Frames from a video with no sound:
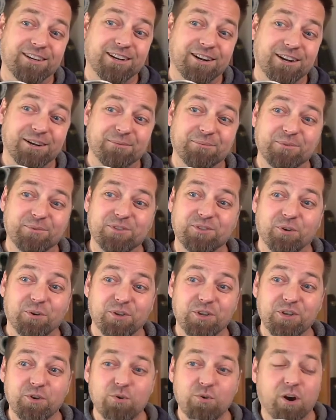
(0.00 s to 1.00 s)
So
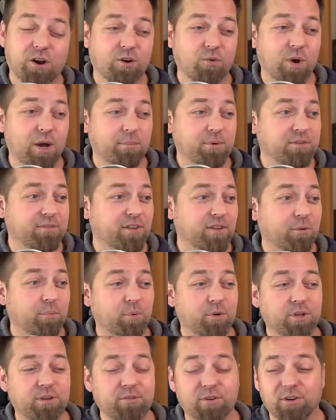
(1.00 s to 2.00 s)
you are a web
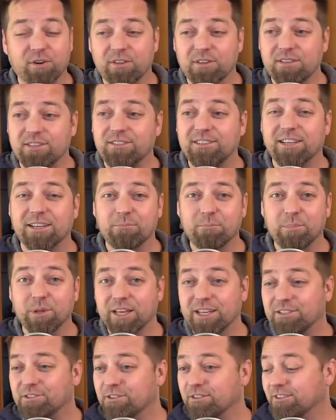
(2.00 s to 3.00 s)
developer. You've heard of this thing,
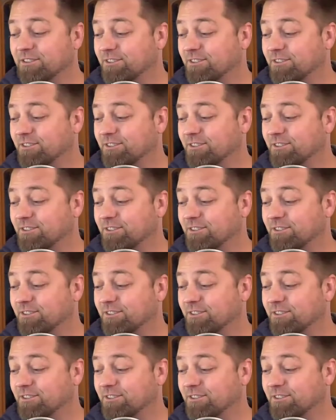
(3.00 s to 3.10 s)
Blazor?